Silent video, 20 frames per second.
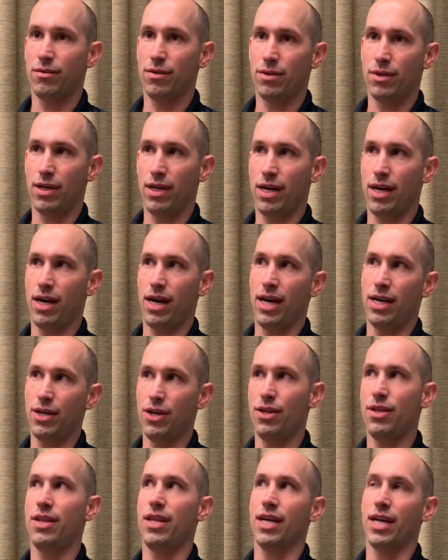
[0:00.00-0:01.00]
or I,
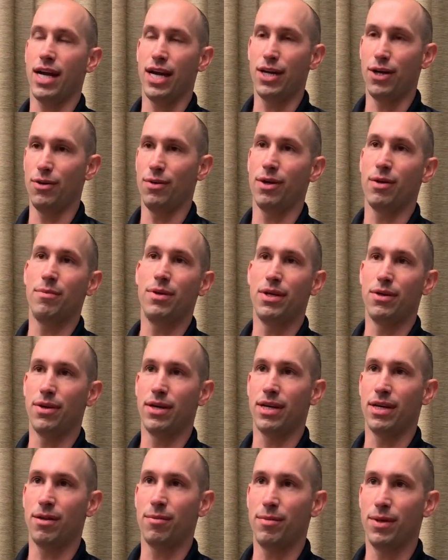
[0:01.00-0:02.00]
think I know what I'm
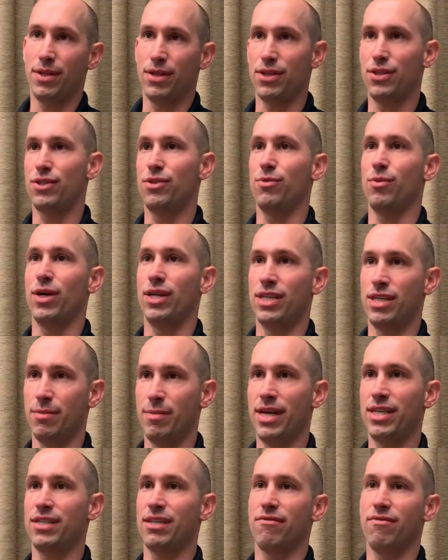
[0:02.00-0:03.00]
doing, but this is what
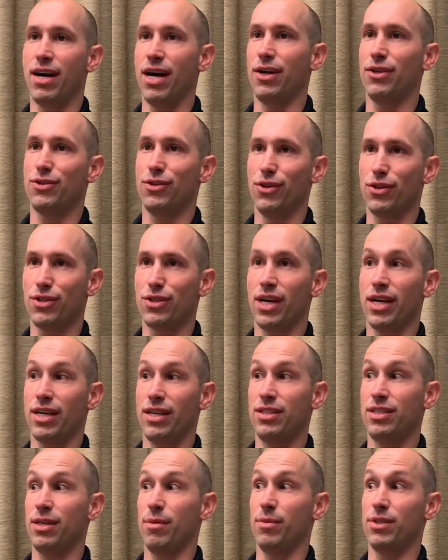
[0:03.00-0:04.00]
domestic violence looks like
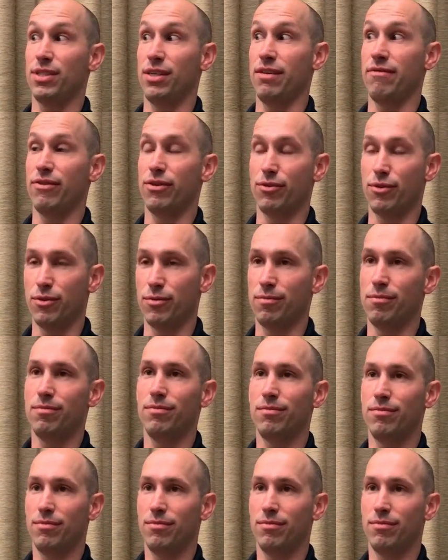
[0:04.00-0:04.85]
in someone's living room.